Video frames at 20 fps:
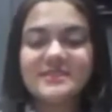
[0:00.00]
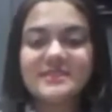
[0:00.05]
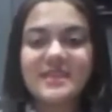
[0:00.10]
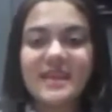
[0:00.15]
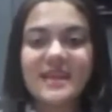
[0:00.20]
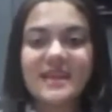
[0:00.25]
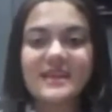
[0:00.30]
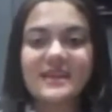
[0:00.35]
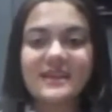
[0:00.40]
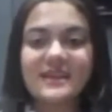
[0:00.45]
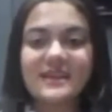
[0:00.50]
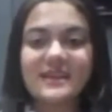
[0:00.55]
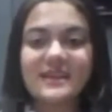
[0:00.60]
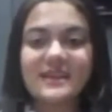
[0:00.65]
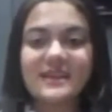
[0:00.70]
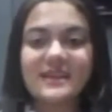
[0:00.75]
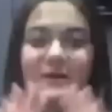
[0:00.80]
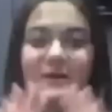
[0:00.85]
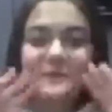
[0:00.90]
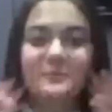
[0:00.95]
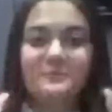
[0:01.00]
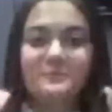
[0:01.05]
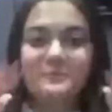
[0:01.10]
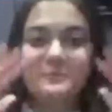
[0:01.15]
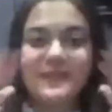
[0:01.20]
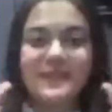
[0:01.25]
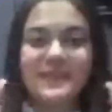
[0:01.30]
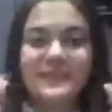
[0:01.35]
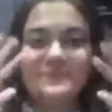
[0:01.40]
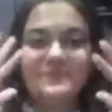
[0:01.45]
take
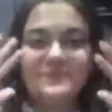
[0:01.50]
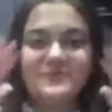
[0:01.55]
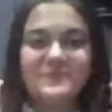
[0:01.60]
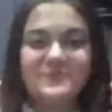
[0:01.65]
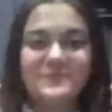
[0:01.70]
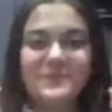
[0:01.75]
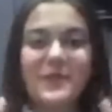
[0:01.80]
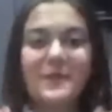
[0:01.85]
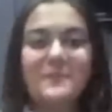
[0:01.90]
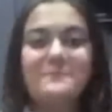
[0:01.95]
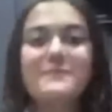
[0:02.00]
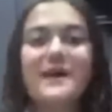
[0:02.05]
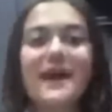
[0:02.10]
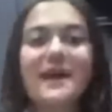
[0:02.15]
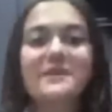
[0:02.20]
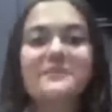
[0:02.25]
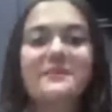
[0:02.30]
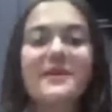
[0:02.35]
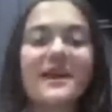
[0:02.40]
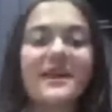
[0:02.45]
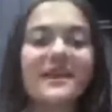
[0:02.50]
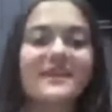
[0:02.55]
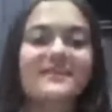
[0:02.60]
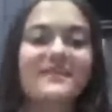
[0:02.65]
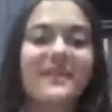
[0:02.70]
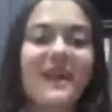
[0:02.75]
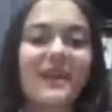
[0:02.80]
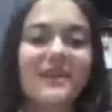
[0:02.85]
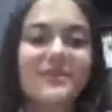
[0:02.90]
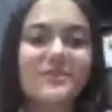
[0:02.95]
leave. Bye
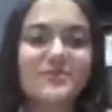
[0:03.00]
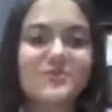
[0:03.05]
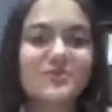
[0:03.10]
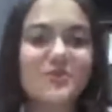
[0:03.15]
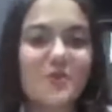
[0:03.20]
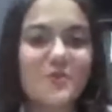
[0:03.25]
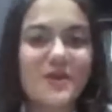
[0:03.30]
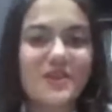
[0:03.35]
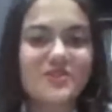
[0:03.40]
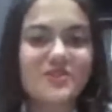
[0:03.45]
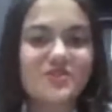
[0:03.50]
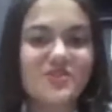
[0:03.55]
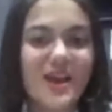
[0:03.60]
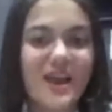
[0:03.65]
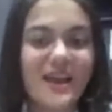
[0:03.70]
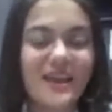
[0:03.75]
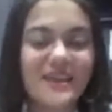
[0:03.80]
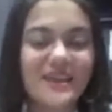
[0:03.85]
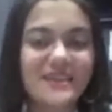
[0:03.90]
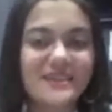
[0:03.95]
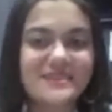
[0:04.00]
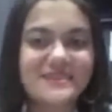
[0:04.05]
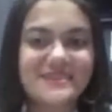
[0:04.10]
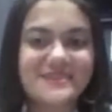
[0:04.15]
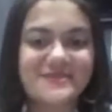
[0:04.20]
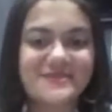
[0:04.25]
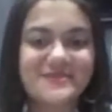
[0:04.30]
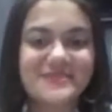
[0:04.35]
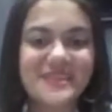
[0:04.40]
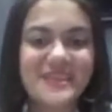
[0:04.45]
bye. Thank you so much,
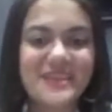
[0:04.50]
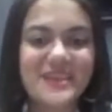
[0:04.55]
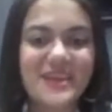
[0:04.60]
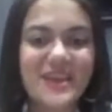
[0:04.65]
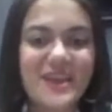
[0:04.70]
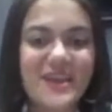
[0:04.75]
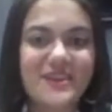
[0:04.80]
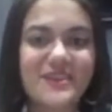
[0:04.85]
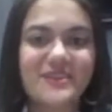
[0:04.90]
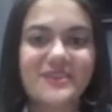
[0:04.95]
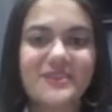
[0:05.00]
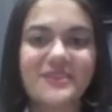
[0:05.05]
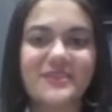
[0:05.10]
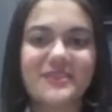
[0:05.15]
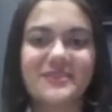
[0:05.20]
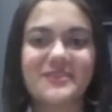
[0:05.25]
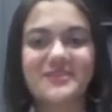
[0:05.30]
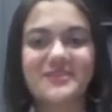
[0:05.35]
guys. Take care.